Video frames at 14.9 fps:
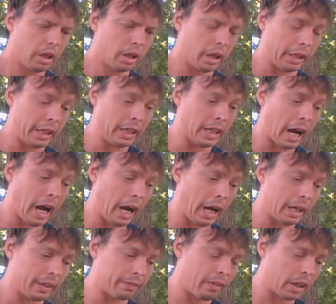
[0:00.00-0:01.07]
and then died.
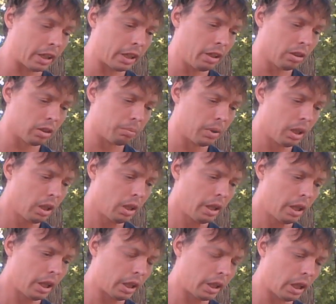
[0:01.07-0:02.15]
They fucking killed him.
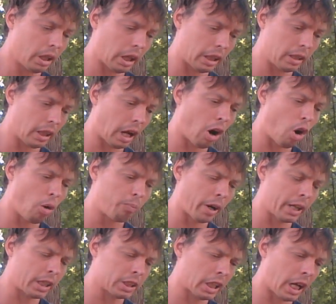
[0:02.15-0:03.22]
I hope
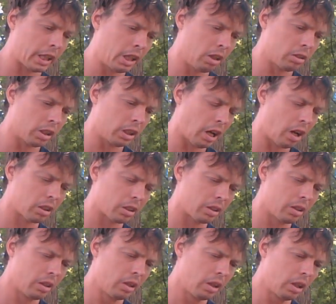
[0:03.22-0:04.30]
Frankenstein killed the doctor.
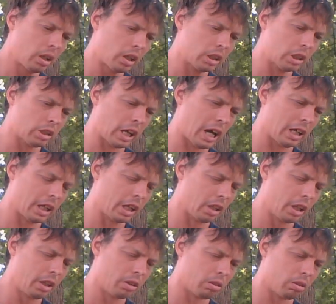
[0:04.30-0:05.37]
It's highly
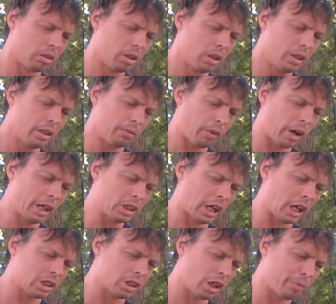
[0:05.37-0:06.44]
illegal.
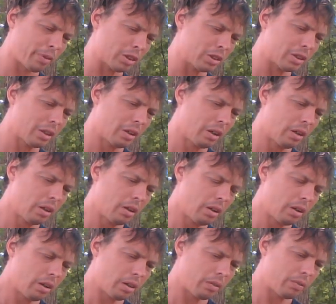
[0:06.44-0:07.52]
Frankenstein suffers.
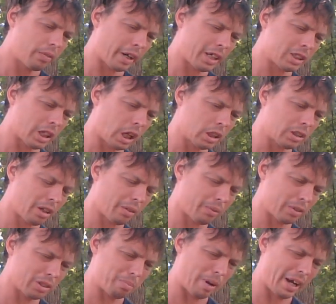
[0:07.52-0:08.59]
Frankenstein
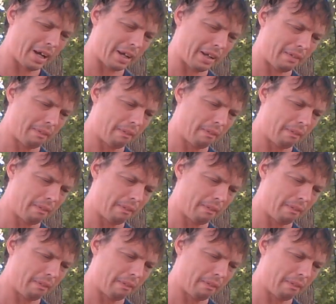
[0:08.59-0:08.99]
suffers bad.